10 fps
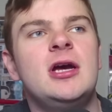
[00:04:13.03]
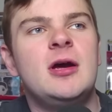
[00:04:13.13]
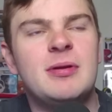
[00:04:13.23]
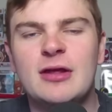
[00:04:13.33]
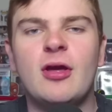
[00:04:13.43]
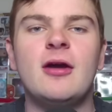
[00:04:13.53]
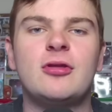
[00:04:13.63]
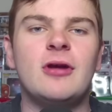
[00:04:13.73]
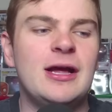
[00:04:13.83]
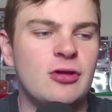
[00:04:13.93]
But
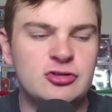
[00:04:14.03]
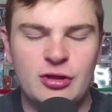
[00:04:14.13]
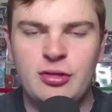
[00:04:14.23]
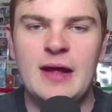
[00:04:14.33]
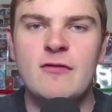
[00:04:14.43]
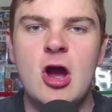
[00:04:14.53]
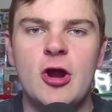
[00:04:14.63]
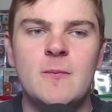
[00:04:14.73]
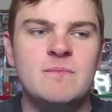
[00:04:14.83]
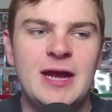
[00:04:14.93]
as I just said
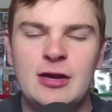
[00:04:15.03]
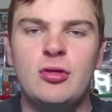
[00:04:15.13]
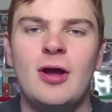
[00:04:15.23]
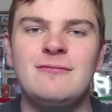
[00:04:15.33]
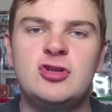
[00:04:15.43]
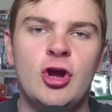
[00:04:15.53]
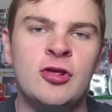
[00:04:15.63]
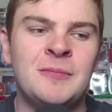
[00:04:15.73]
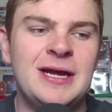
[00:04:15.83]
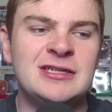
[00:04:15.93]
though, outside of
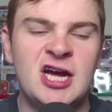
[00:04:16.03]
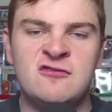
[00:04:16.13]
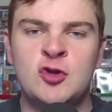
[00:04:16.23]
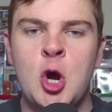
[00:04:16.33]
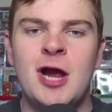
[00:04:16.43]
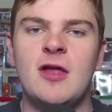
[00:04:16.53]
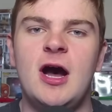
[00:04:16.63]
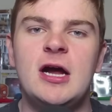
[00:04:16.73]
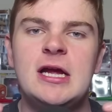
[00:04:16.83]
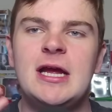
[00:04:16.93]
Dersma and
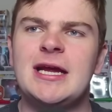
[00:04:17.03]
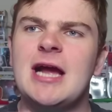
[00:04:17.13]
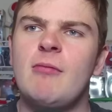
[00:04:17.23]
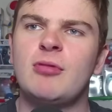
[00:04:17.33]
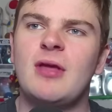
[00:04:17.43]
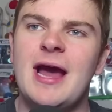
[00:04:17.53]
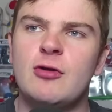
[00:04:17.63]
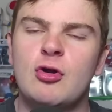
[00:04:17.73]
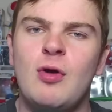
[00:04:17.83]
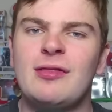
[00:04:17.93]
Duff-Tyler, it comes down to
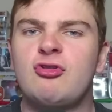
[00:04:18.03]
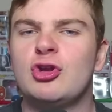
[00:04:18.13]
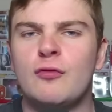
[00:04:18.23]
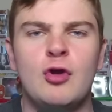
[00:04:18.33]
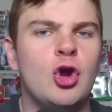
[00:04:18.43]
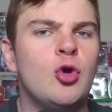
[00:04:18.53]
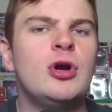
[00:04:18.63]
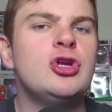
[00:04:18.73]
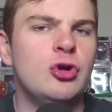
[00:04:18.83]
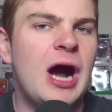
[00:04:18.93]
a question of who are
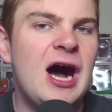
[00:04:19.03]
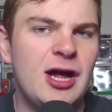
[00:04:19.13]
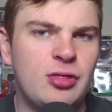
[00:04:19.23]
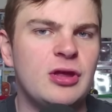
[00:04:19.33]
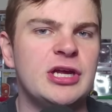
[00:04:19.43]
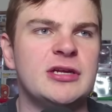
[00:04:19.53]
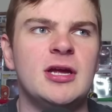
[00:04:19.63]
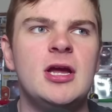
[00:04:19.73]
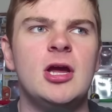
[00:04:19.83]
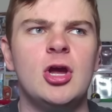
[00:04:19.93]
you asking?
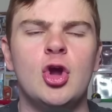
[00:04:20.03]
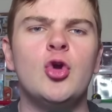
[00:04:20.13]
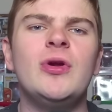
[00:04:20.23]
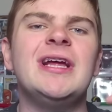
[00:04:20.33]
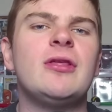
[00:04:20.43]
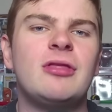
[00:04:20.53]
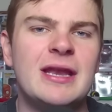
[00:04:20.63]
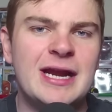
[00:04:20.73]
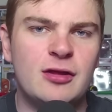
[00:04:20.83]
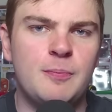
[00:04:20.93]
Who is the
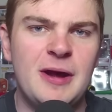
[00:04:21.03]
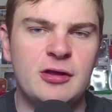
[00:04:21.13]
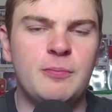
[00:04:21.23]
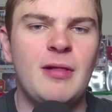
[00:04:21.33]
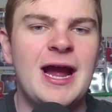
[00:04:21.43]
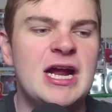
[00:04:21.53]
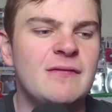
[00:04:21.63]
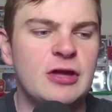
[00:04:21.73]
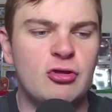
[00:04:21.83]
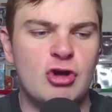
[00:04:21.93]
next best player in
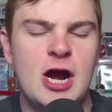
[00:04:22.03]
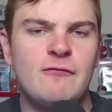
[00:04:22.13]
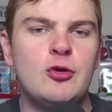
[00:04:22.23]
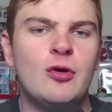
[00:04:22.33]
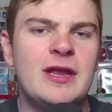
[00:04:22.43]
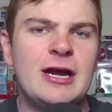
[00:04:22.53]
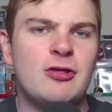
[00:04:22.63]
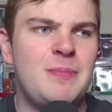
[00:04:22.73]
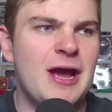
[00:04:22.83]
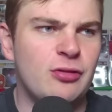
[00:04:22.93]
this draft? Who are the
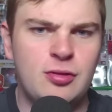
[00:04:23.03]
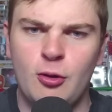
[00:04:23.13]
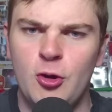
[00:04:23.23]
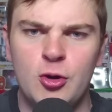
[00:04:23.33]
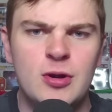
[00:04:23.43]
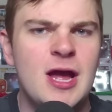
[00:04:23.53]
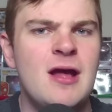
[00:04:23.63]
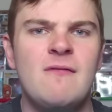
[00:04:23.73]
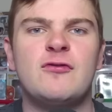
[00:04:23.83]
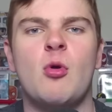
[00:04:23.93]
next best 2,
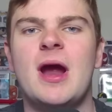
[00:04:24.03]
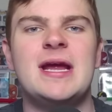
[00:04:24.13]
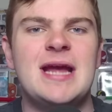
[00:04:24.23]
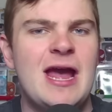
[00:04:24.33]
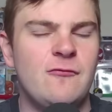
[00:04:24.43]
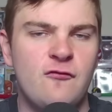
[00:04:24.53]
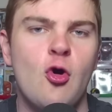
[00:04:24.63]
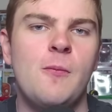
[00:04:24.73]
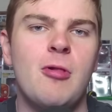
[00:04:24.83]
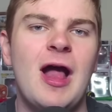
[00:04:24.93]
3, and
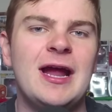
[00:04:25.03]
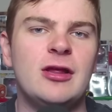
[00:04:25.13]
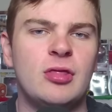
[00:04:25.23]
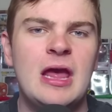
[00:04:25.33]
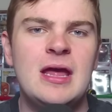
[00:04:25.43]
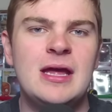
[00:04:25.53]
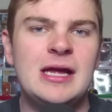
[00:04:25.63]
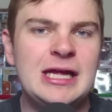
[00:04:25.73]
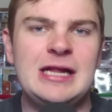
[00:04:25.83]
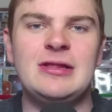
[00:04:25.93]
4 players
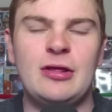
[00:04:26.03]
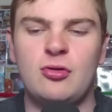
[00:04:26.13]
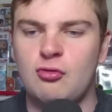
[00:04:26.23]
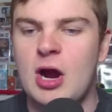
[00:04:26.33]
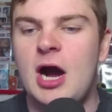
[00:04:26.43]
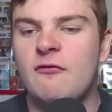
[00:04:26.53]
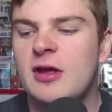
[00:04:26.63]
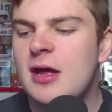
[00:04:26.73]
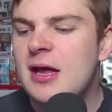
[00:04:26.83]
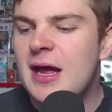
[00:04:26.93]
in this draft?
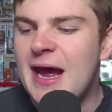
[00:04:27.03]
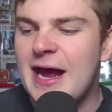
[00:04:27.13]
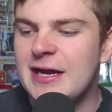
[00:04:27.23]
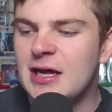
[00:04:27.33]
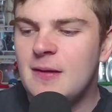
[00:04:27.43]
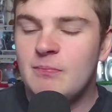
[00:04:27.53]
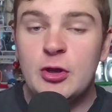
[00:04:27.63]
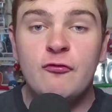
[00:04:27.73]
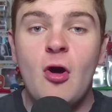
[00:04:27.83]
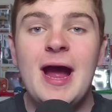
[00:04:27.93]
And
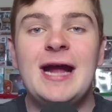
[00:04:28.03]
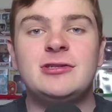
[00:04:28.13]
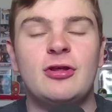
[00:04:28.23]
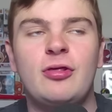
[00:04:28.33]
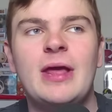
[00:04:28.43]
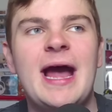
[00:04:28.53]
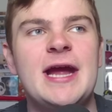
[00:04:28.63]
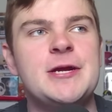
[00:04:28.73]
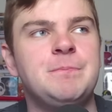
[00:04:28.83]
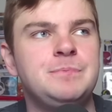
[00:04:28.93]
if I had to
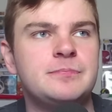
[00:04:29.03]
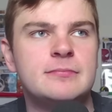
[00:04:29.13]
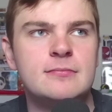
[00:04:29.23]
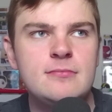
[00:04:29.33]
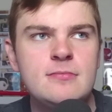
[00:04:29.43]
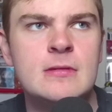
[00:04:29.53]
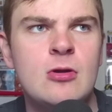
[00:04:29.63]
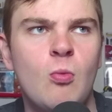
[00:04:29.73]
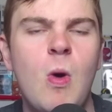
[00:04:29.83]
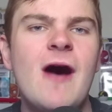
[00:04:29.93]
say
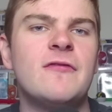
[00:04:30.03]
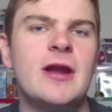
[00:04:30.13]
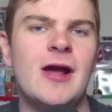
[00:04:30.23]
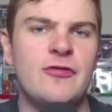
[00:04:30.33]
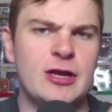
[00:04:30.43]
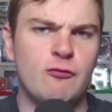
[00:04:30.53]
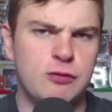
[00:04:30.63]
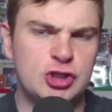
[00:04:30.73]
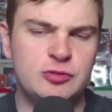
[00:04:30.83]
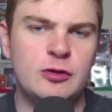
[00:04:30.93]
one that I think
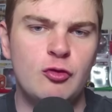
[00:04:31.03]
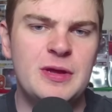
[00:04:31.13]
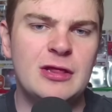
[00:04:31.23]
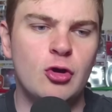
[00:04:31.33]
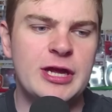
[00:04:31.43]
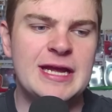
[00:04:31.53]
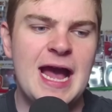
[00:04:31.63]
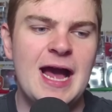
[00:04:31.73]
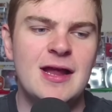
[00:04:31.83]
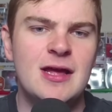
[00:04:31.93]
Richmond will be looking
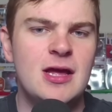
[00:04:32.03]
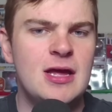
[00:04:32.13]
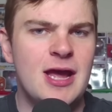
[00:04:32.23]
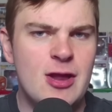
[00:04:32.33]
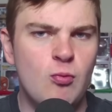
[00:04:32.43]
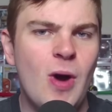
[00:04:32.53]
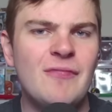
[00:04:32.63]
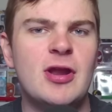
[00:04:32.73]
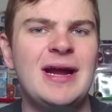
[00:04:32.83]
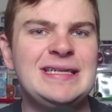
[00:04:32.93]
at, and
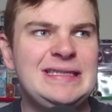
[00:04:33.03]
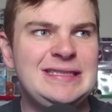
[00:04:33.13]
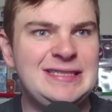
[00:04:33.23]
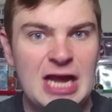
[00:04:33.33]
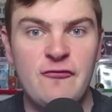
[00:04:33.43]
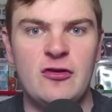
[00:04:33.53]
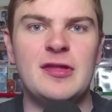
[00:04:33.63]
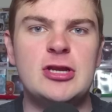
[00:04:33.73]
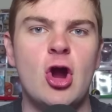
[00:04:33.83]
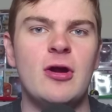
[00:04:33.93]
one that I
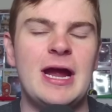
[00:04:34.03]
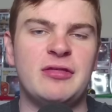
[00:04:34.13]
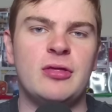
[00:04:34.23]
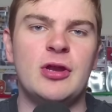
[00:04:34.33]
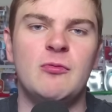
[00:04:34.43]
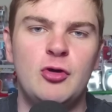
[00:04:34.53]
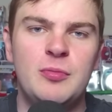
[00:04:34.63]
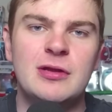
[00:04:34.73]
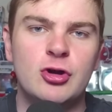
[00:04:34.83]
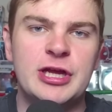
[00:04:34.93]
definitely know Essendon will
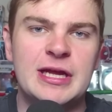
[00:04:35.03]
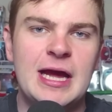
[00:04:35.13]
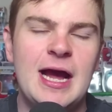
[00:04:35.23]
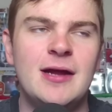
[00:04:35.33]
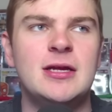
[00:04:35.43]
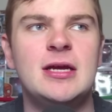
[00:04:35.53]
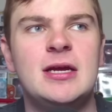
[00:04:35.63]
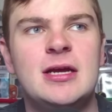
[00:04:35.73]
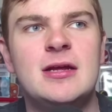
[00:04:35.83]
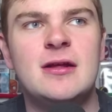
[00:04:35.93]
be looking at,
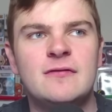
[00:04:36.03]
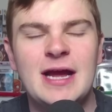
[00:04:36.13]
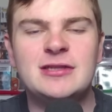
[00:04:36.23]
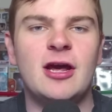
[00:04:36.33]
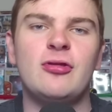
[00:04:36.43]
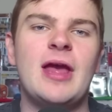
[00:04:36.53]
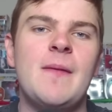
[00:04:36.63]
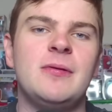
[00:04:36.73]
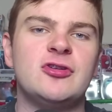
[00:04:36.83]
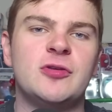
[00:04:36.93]
that does
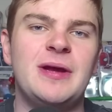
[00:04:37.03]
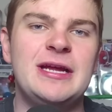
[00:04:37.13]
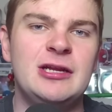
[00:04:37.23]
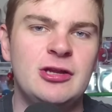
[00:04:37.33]
happen to be